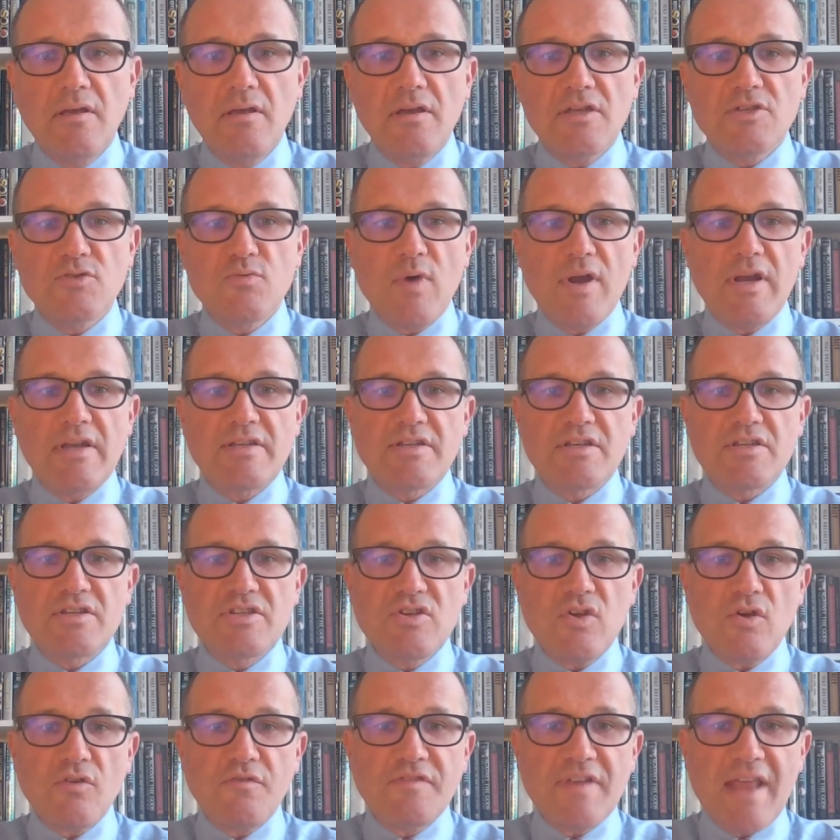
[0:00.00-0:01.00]
as well as a
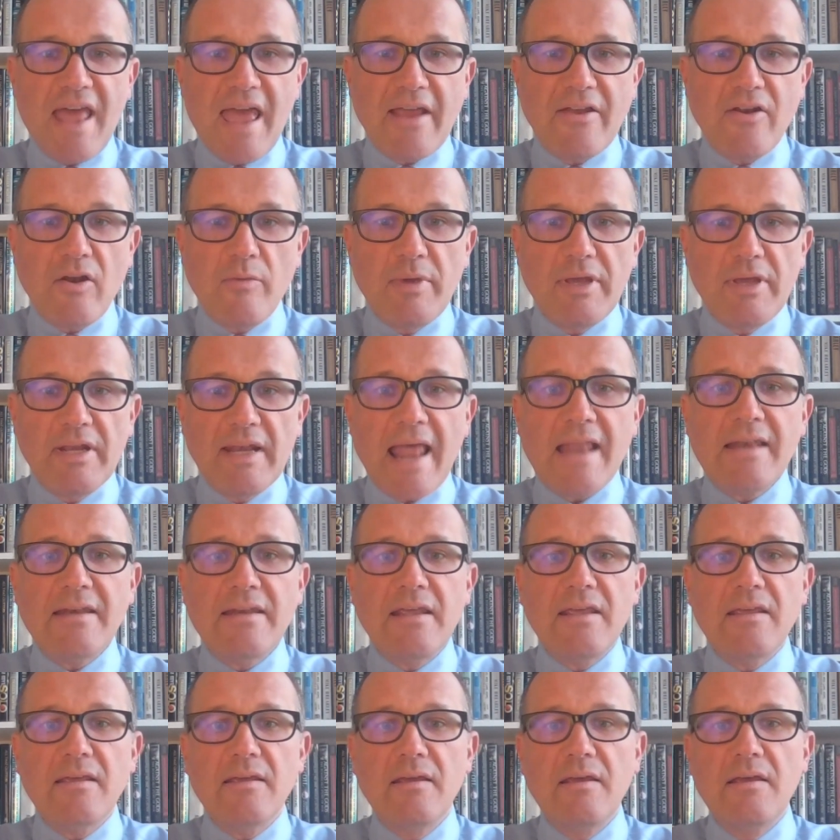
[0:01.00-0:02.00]
soft economic
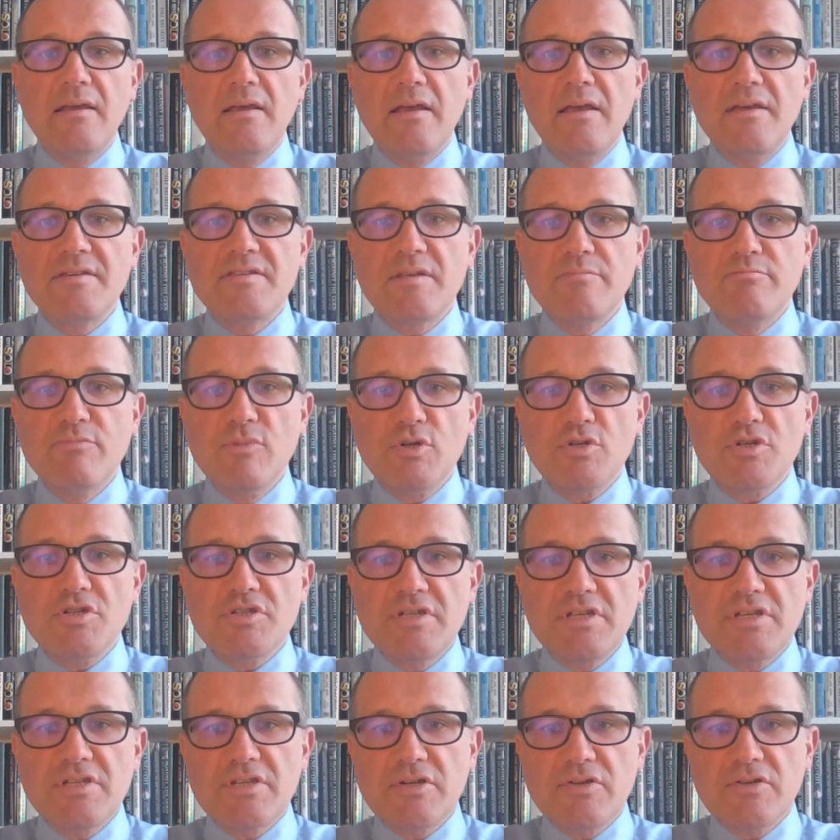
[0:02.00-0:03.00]
landing as the
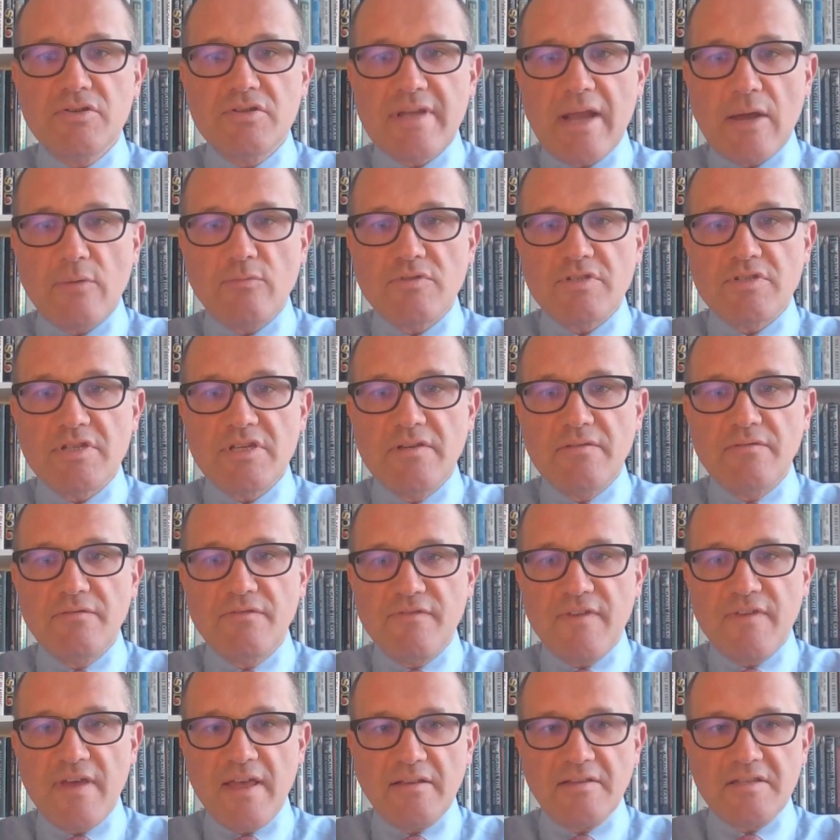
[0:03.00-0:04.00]
much discussed downturn
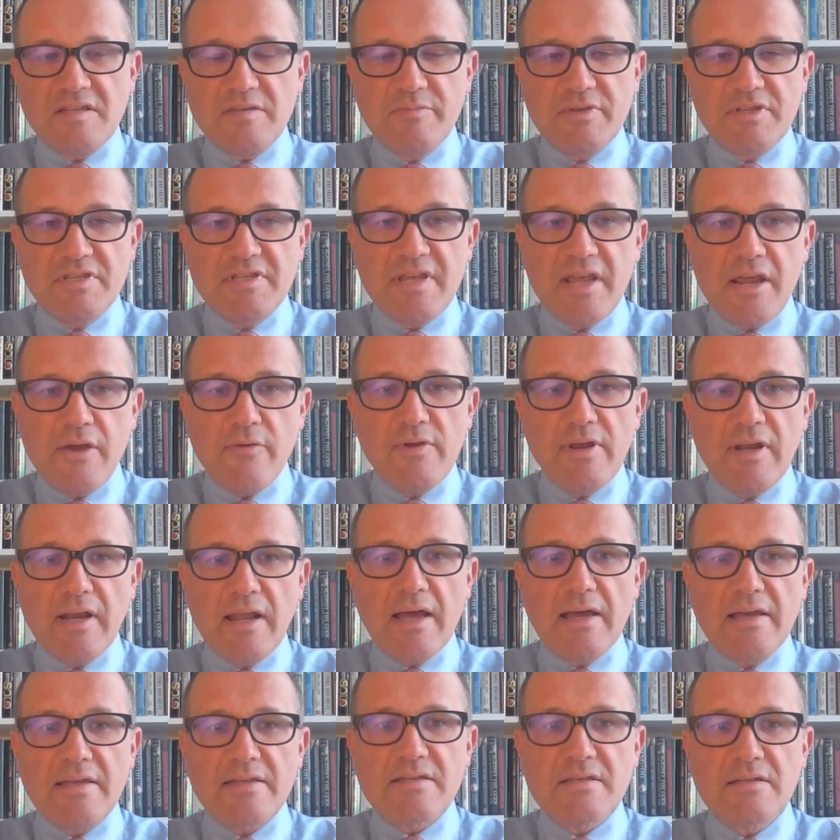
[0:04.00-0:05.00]
failed to
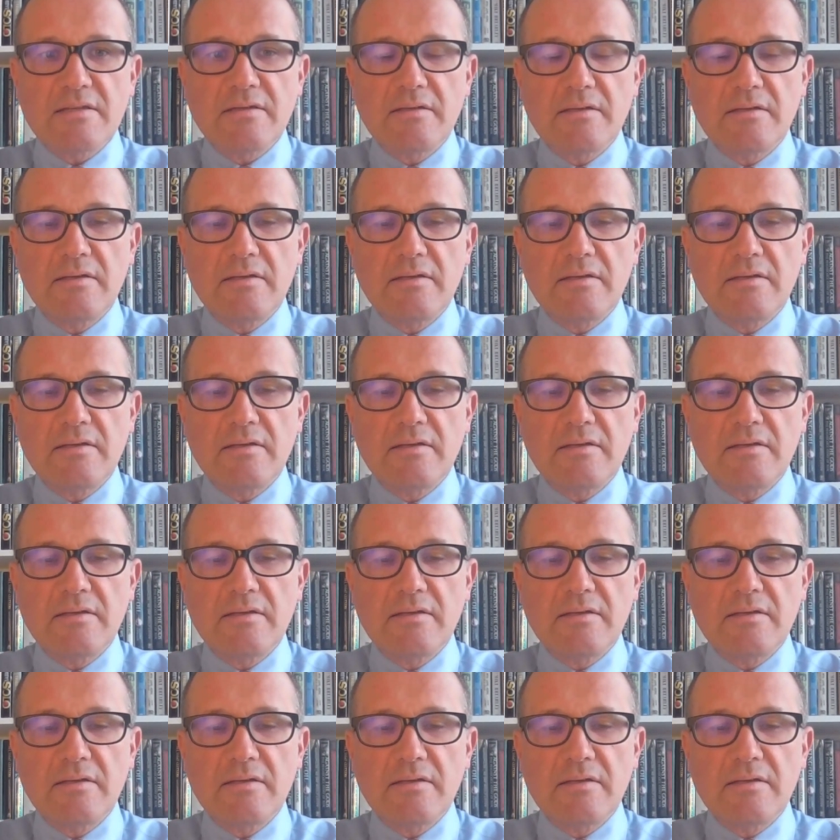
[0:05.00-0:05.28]
materialize.